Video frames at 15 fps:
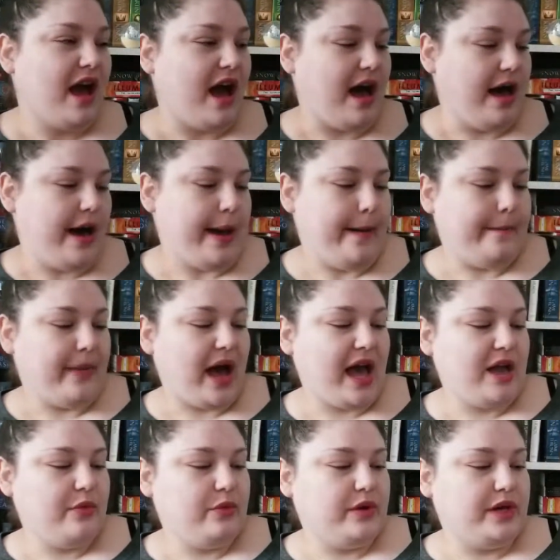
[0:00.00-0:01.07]

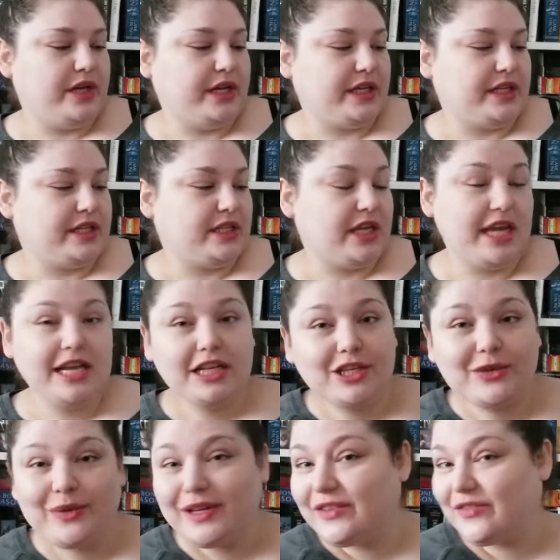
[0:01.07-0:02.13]
I was
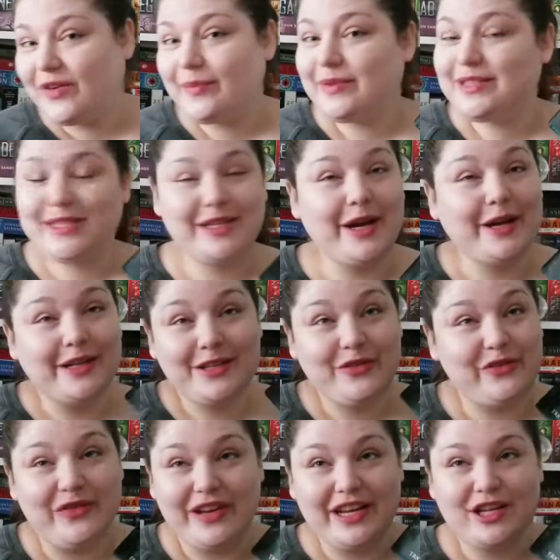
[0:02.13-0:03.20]
into it from start to
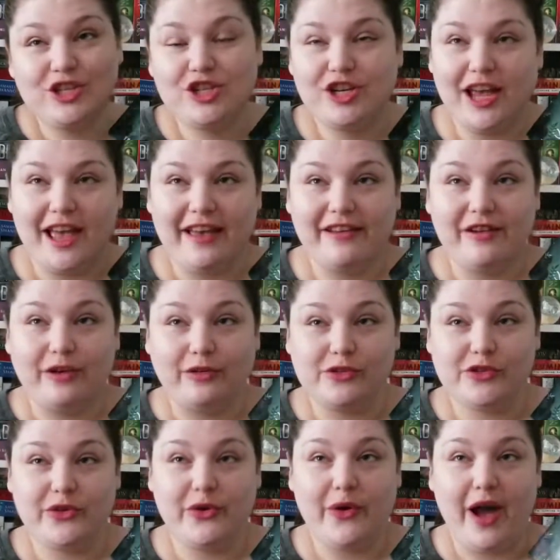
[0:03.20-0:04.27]
finish, and
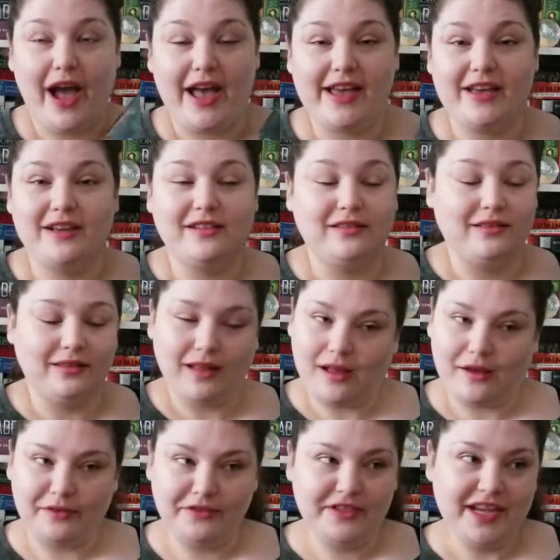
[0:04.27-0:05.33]
also I
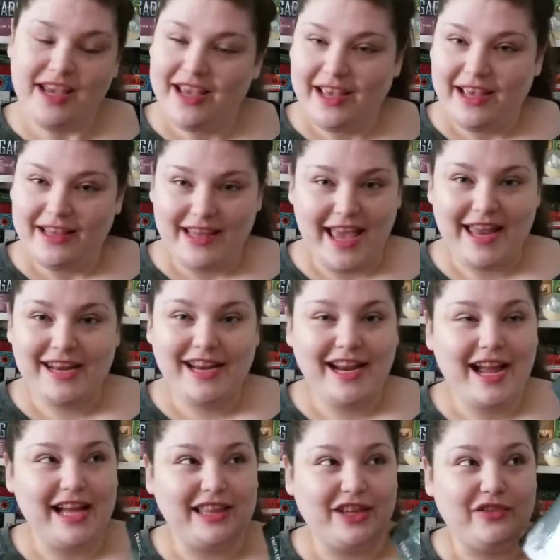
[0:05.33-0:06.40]
loved the ending.
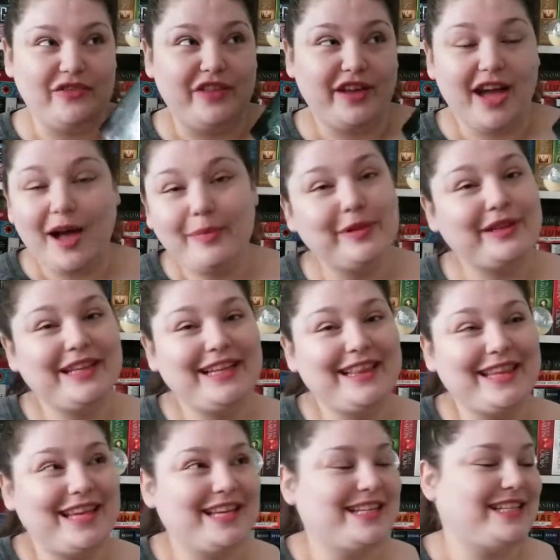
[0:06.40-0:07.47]
I loved the couple in
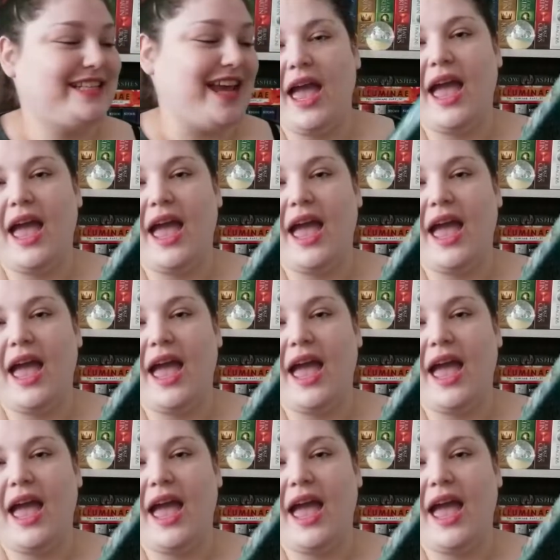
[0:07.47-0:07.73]
this.